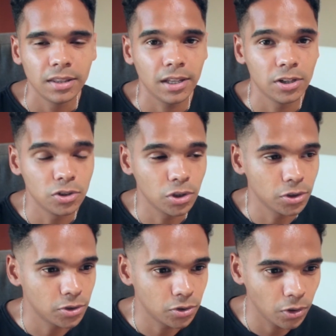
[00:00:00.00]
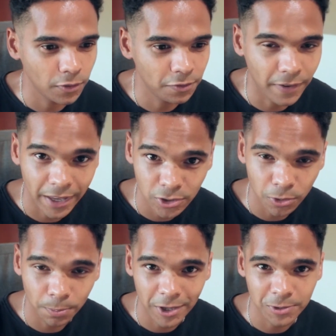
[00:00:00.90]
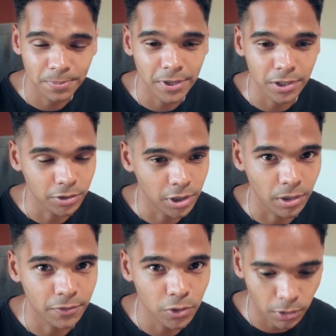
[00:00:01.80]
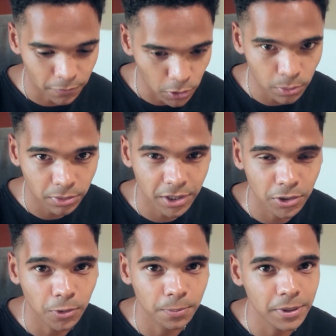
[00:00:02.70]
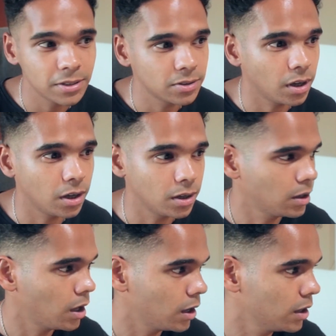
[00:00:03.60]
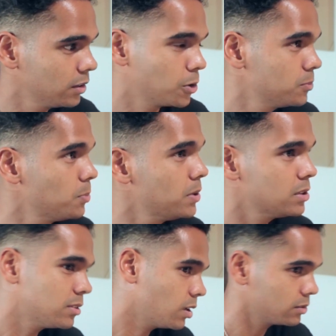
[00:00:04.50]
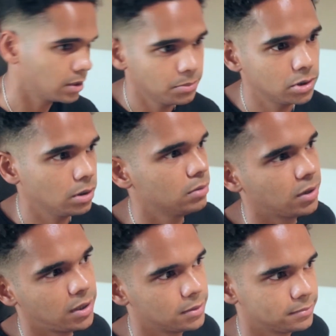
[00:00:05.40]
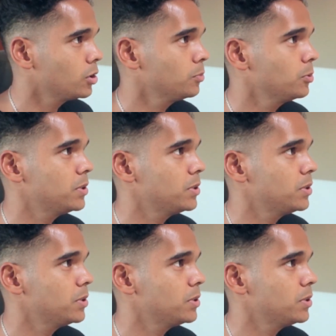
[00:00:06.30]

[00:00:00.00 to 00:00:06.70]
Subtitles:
then just find your best beat. You know, if you think your beats are hard, come to BeatStars. Let me show you right here. Come to